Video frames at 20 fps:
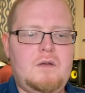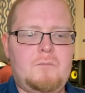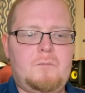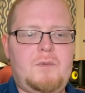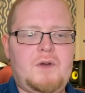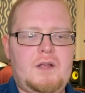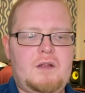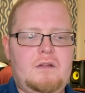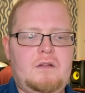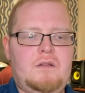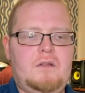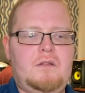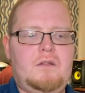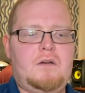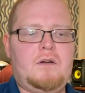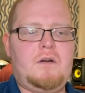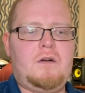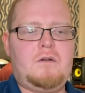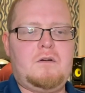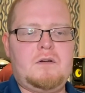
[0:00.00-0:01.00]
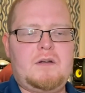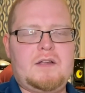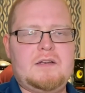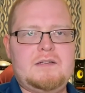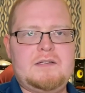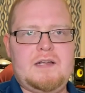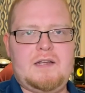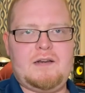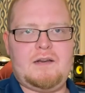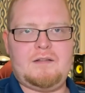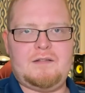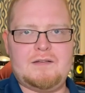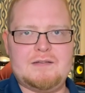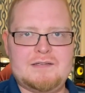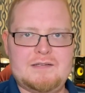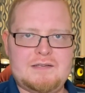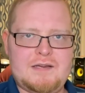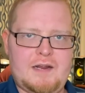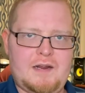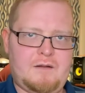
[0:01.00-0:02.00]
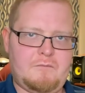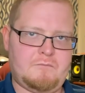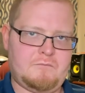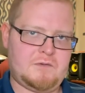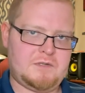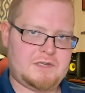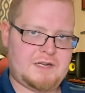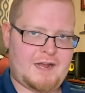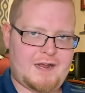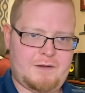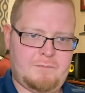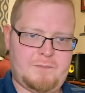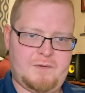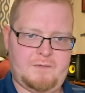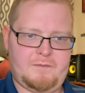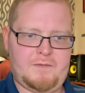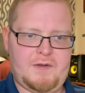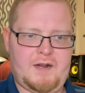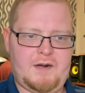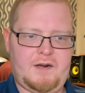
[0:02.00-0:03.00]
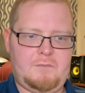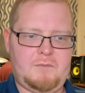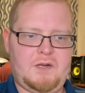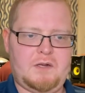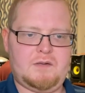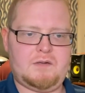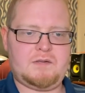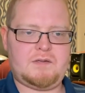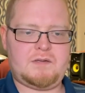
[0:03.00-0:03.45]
but they're all containing the same type of elements.